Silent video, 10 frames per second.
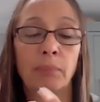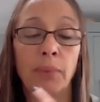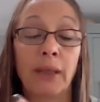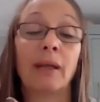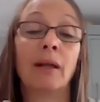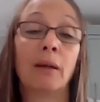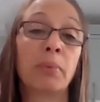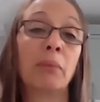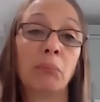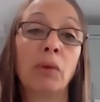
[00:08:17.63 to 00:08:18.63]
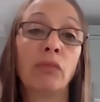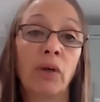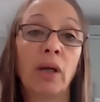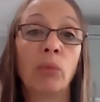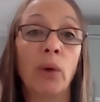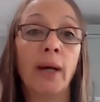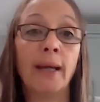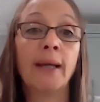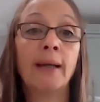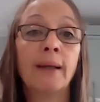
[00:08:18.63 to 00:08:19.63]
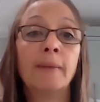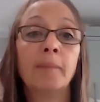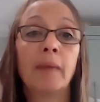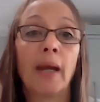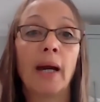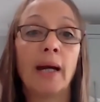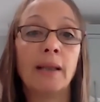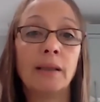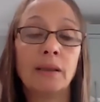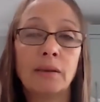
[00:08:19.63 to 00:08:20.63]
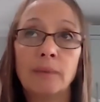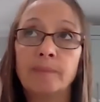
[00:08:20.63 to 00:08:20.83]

picking up and moving away and